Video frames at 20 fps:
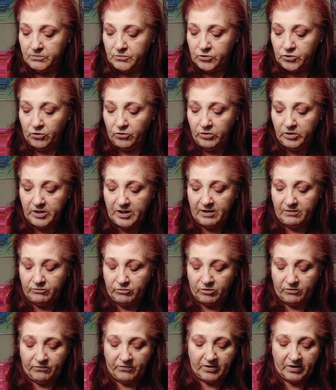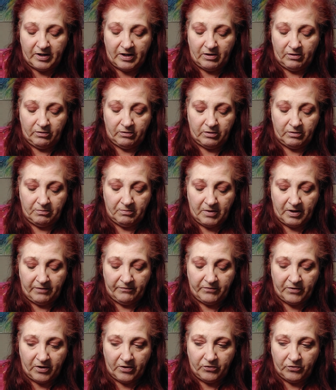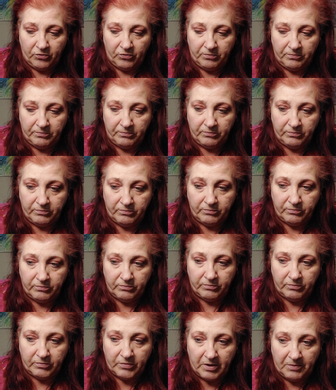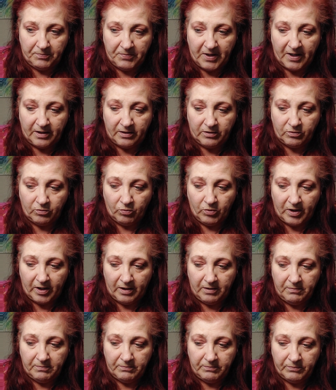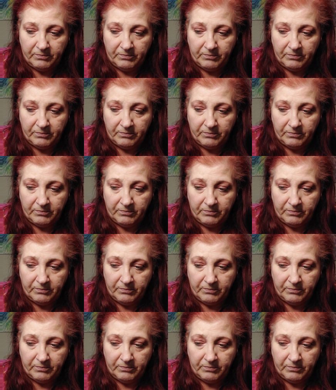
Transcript: Shortly after I found out that my father had passed away,